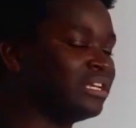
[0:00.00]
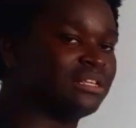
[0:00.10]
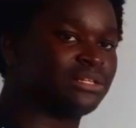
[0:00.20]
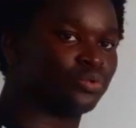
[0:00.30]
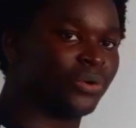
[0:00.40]

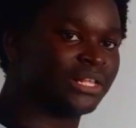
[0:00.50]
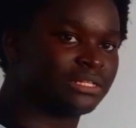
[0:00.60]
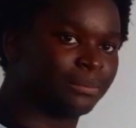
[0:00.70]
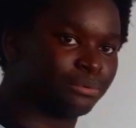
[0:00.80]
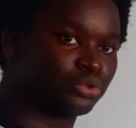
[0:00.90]
is where
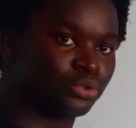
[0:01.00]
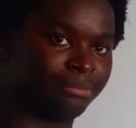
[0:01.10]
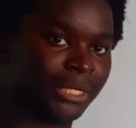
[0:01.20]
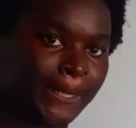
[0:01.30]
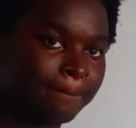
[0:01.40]
it's supposed to
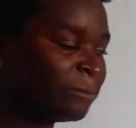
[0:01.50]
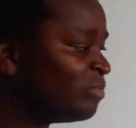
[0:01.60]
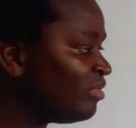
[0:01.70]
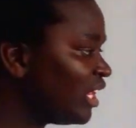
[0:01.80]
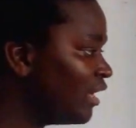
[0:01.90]
be.
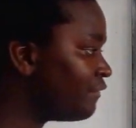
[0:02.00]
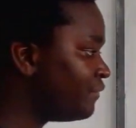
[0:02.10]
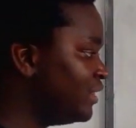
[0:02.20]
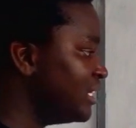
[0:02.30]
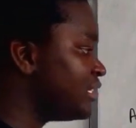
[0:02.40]

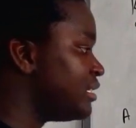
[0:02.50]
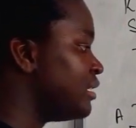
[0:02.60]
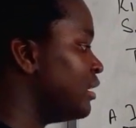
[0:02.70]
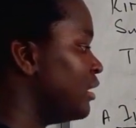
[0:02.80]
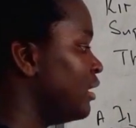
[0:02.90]
If
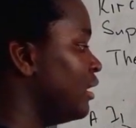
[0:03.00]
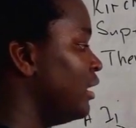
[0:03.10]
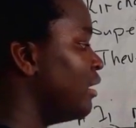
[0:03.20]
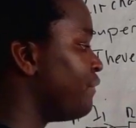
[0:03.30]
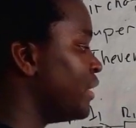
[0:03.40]
this,
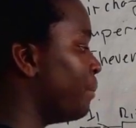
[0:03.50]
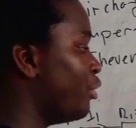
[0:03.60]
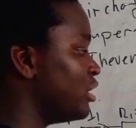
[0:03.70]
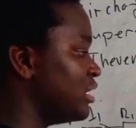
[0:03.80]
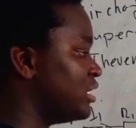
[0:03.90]
if the
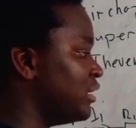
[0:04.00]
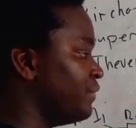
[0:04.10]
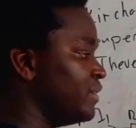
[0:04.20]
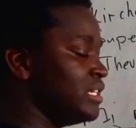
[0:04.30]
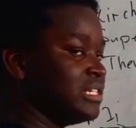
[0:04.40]

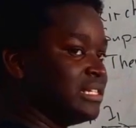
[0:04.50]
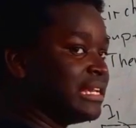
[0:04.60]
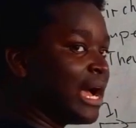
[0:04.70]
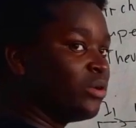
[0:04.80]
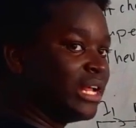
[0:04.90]
positive is
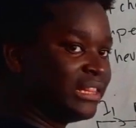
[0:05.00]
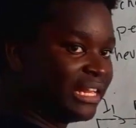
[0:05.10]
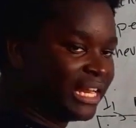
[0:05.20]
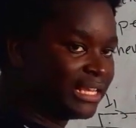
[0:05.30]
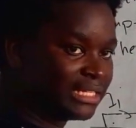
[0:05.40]
down and
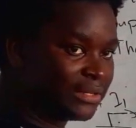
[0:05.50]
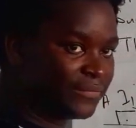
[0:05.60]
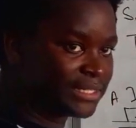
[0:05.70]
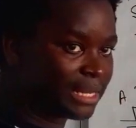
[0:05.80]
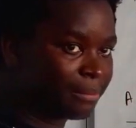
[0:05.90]
the negative
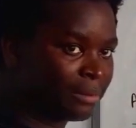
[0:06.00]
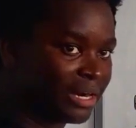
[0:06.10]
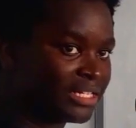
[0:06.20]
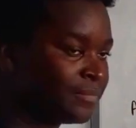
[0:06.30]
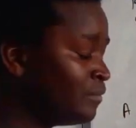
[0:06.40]
is up,
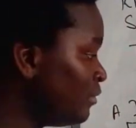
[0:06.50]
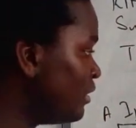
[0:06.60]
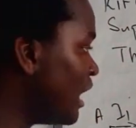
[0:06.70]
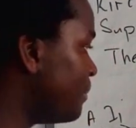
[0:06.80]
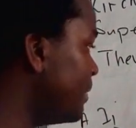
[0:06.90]
right? That